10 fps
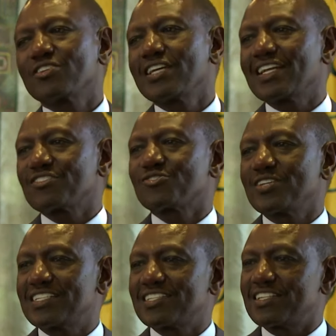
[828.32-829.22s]

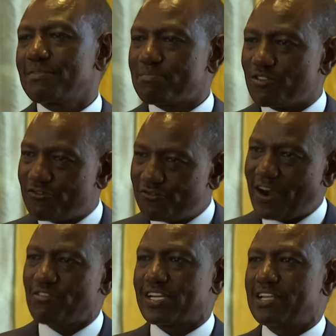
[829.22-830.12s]
illustrates the
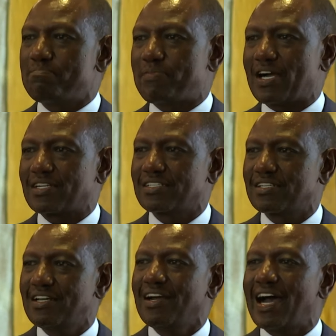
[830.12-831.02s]
profound impact
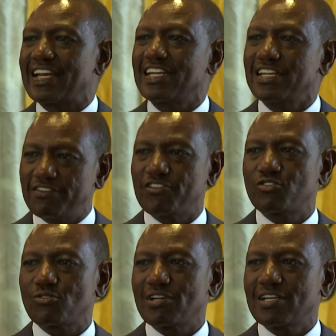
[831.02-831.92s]
an
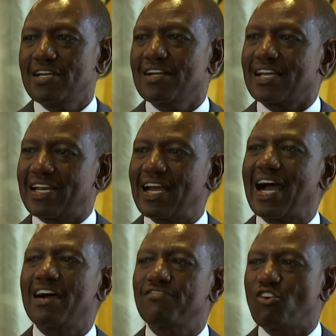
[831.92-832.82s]
individual can
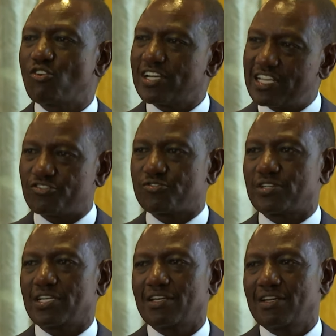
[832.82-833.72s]
have on
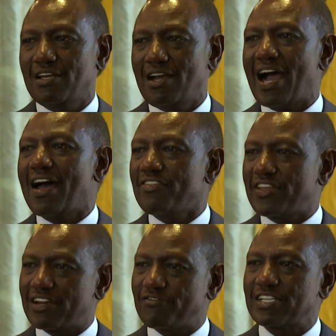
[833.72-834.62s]
history and
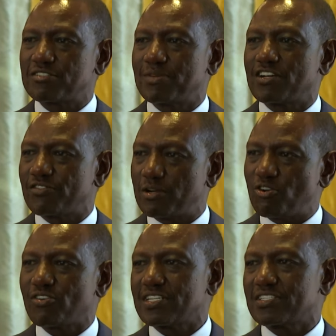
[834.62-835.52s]
the advancement of
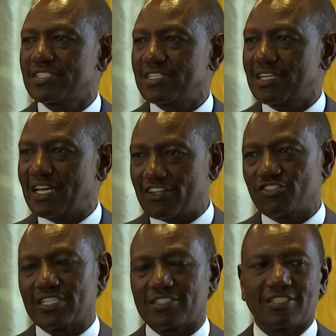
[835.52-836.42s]
democracy and
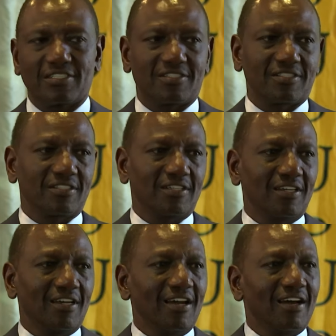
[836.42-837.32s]
justice.
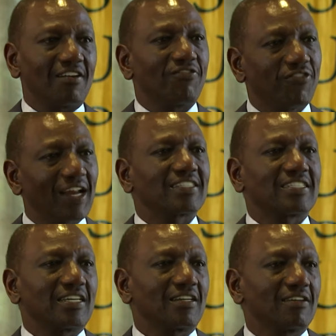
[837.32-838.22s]

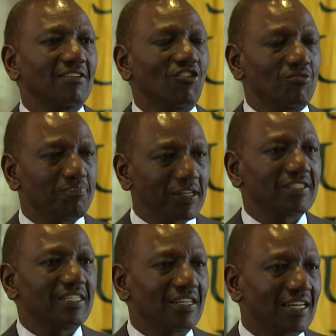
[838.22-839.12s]
Reflecting on
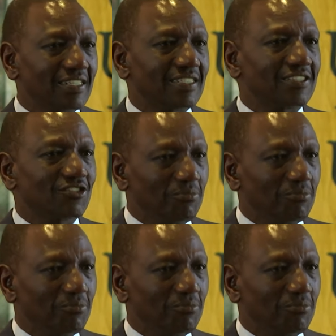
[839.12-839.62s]
President Carter's